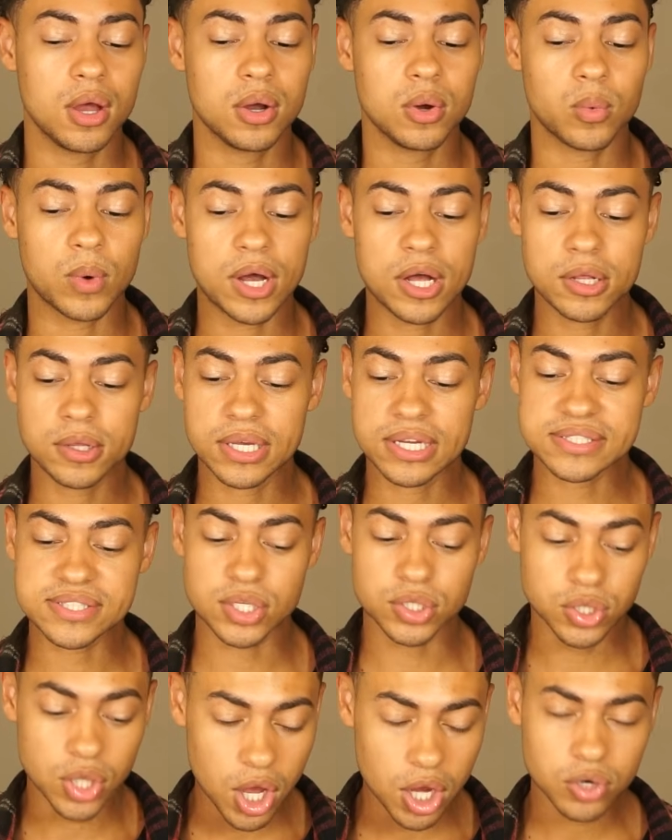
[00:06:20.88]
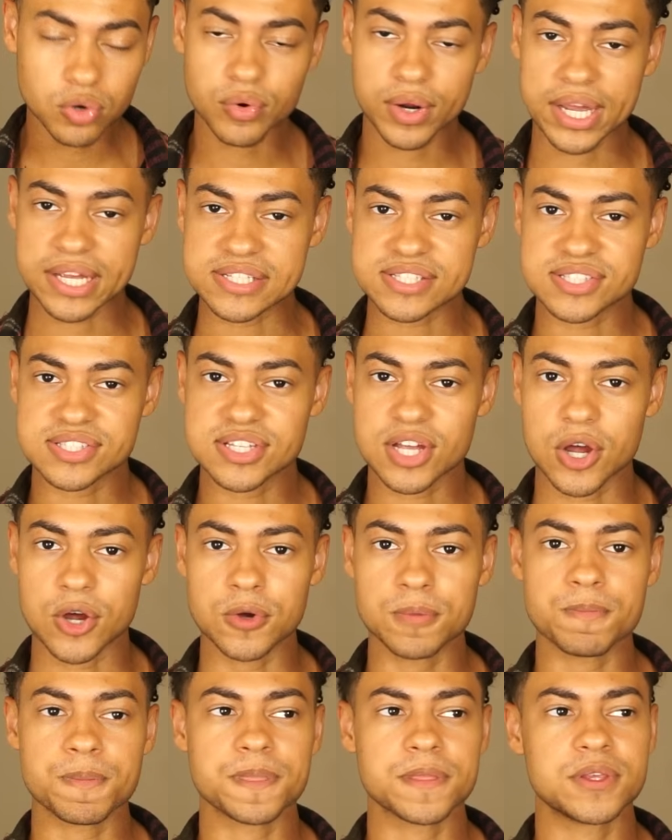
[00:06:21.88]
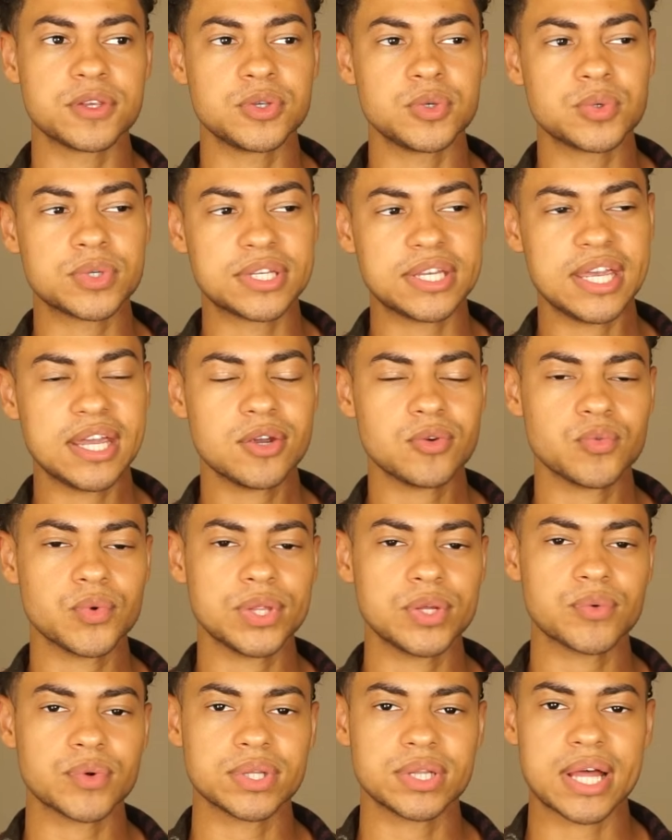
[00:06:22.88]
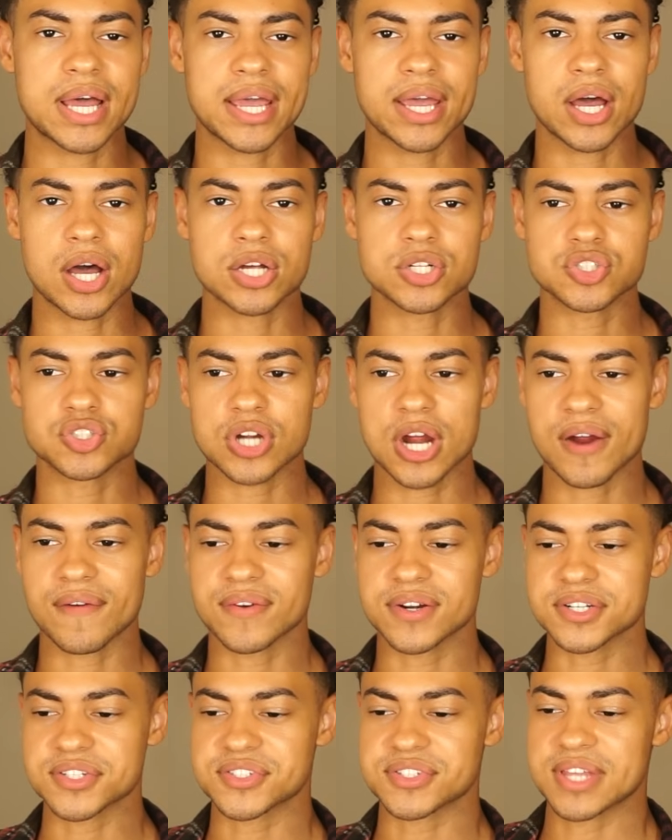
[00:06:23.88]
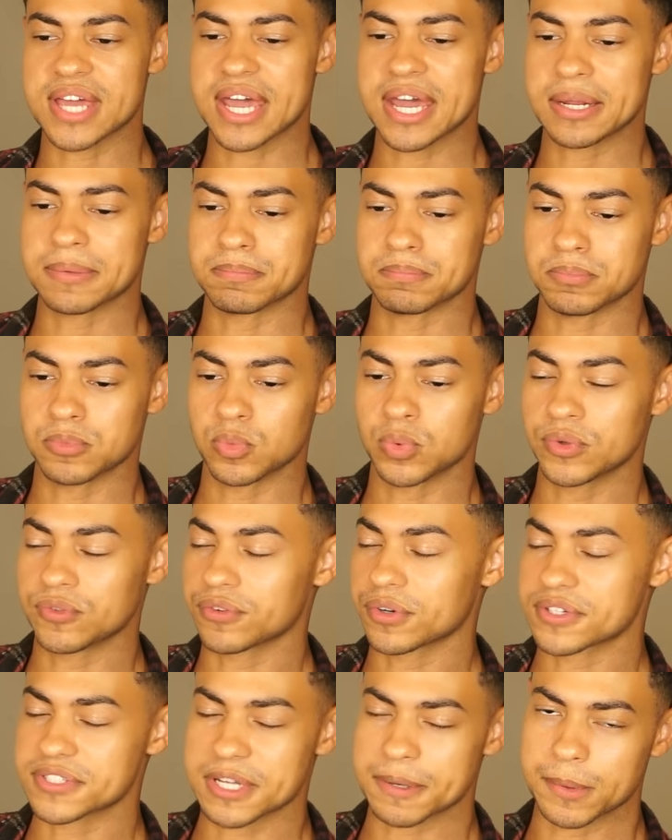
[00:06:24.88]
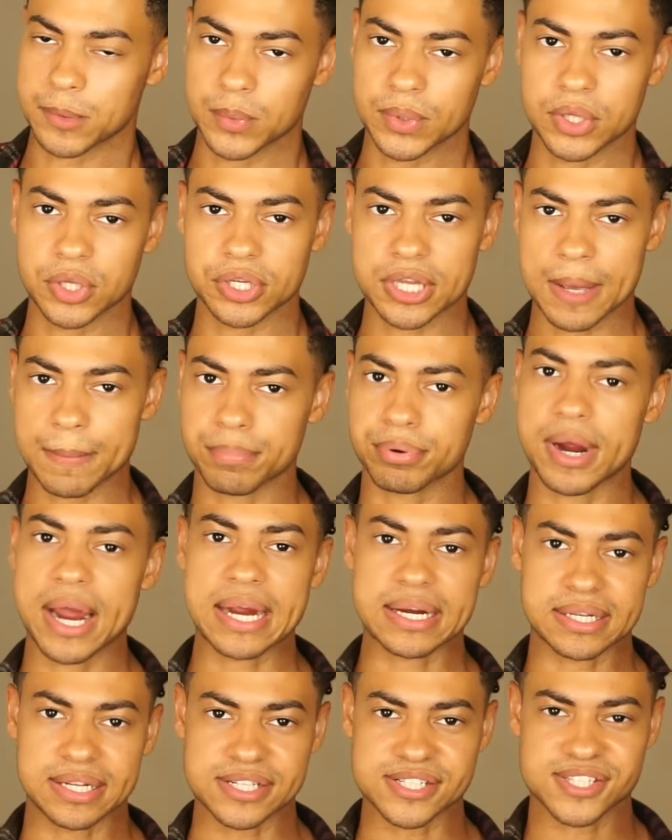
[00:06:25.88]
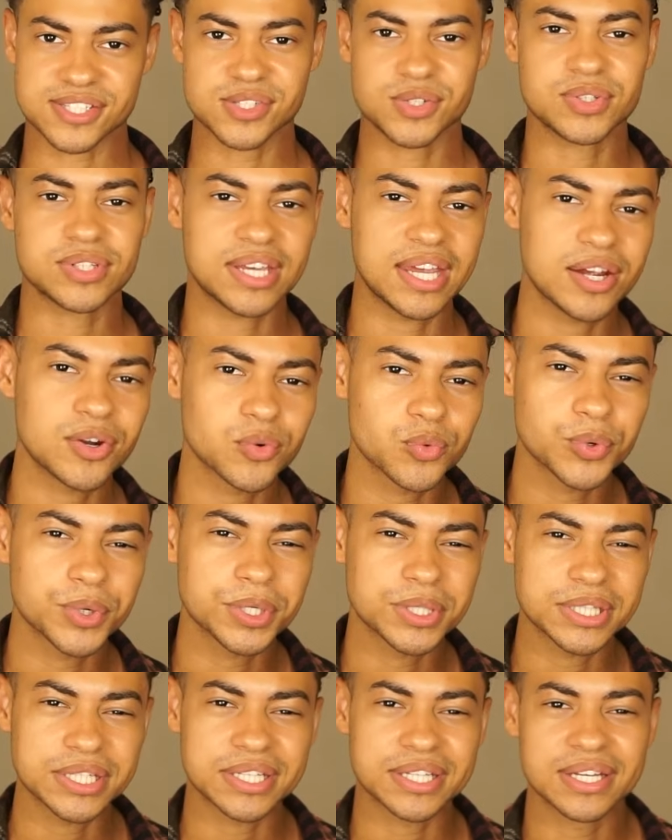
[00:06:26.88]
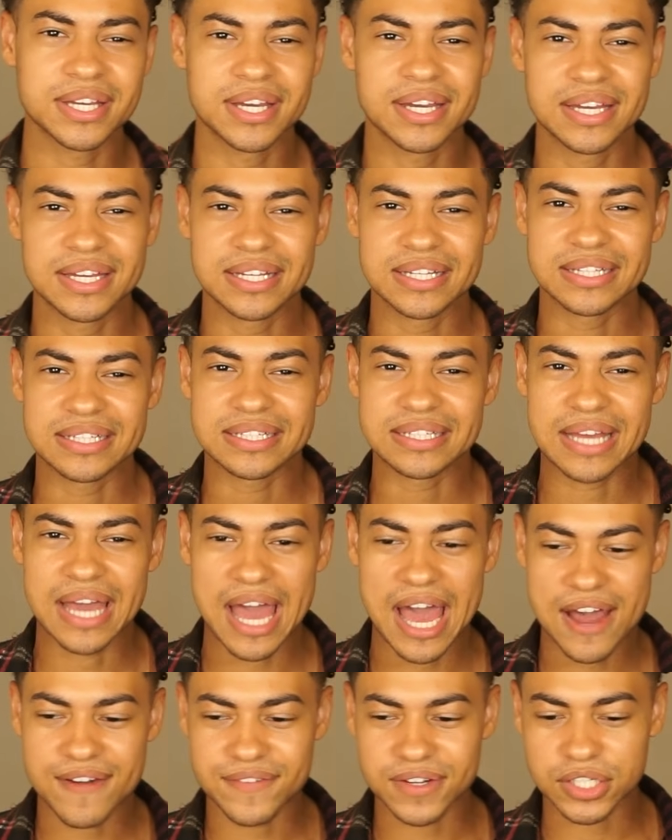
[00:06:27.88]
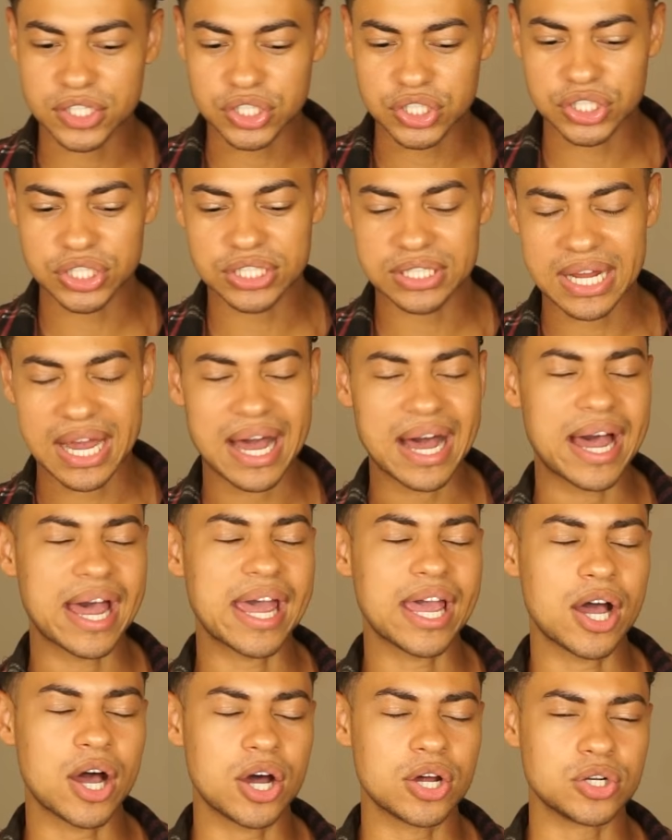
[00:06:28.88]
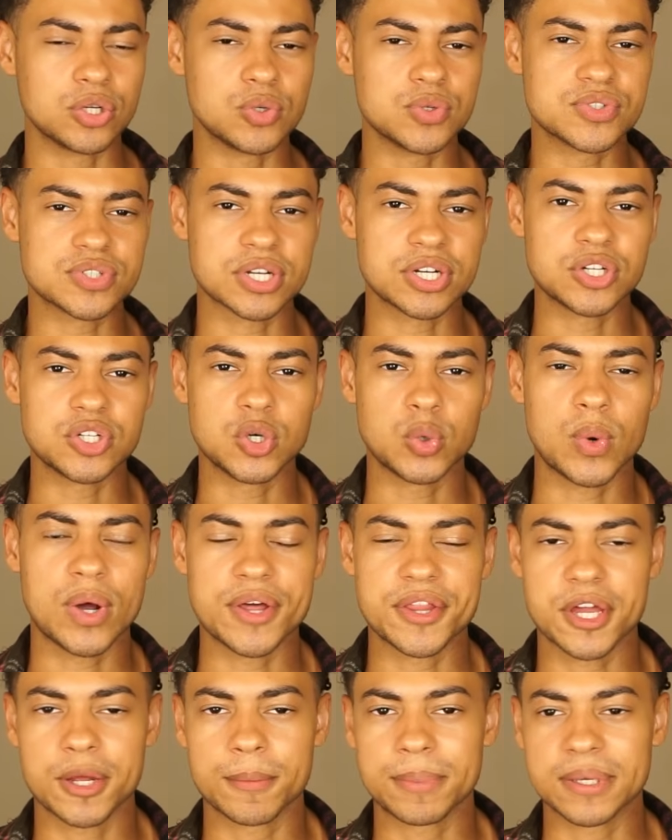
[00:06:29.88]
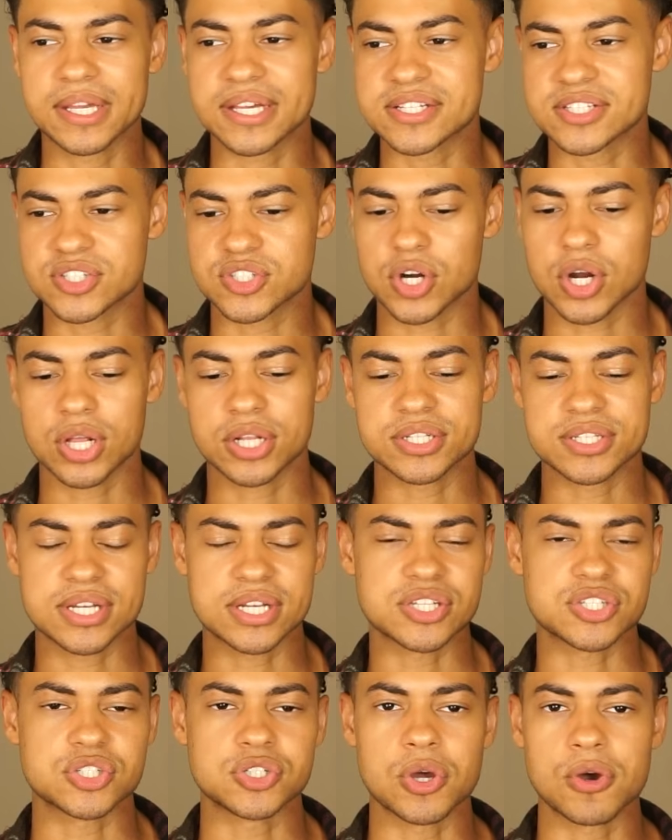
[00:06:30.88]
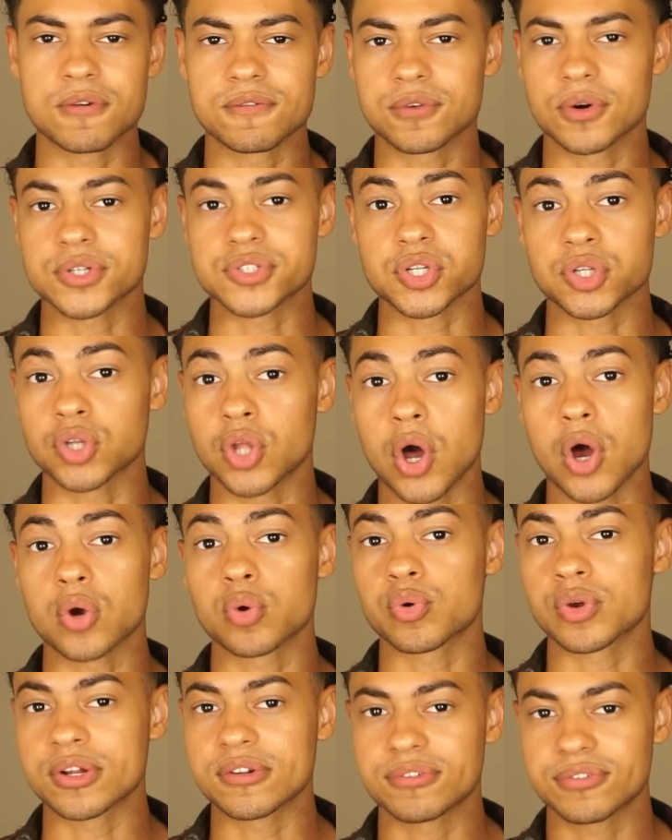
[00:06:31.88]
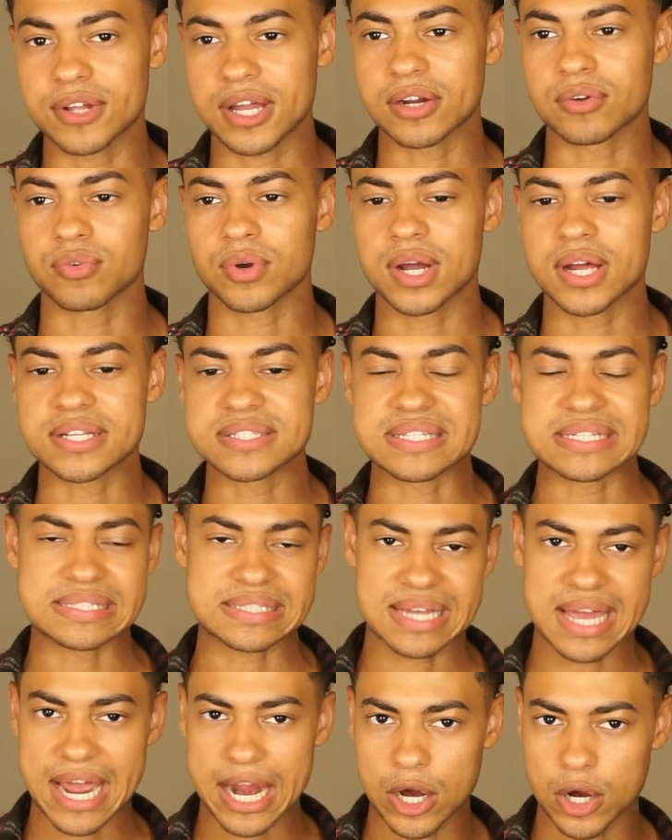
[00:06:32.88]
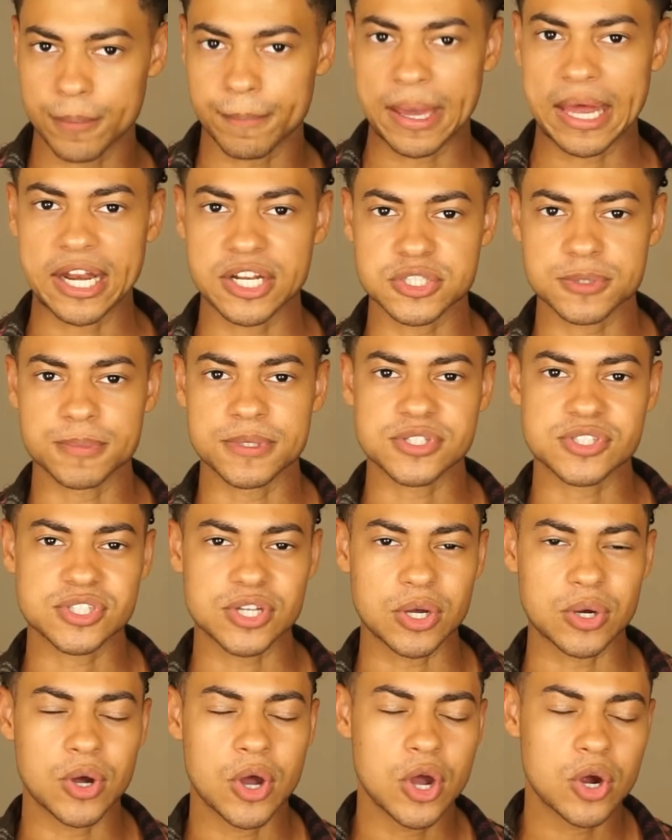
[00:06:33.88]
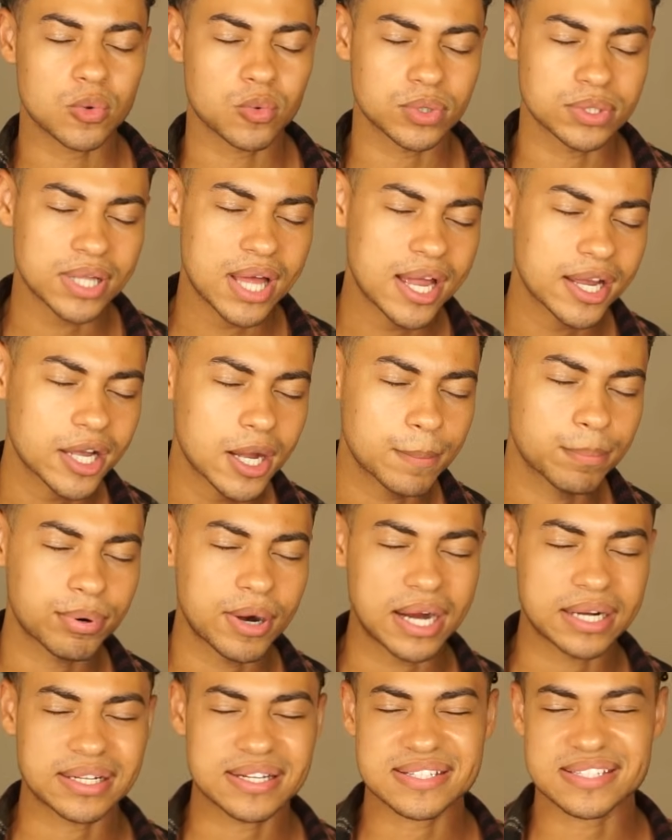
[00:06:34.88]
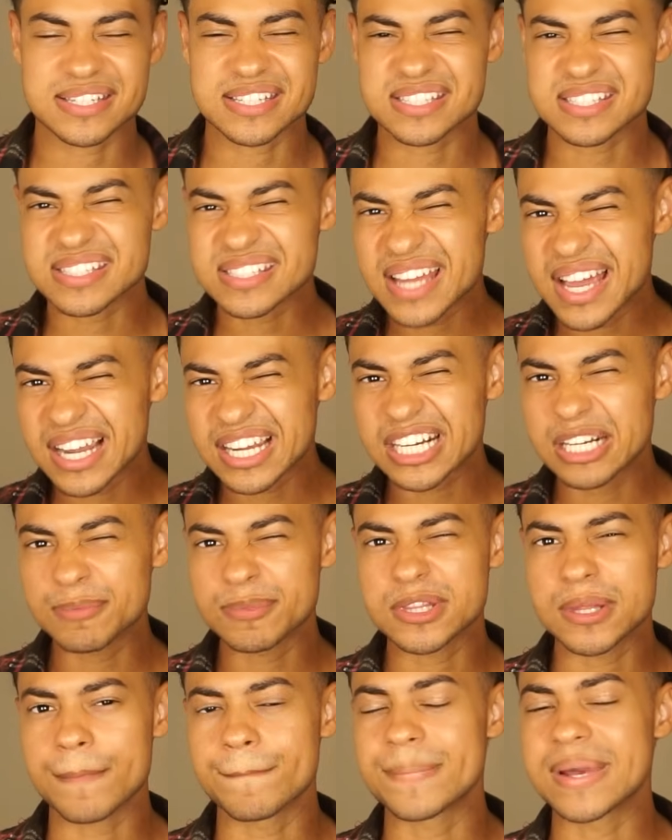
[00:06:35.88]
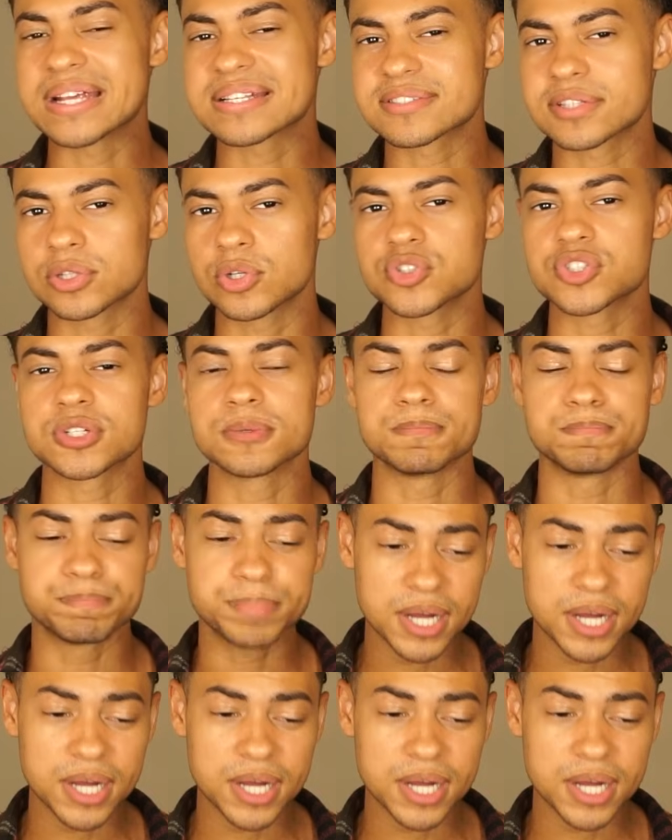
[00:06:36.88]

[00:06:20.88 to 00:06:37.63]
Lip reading: Well, it's a long race, so you can't really rely on drivers that, for example, we look at practice. You can't really have a good eye on who's going to do well there because Darlington is known for its long green flag runs and tire management. So relying on practice is not going to be the best solution.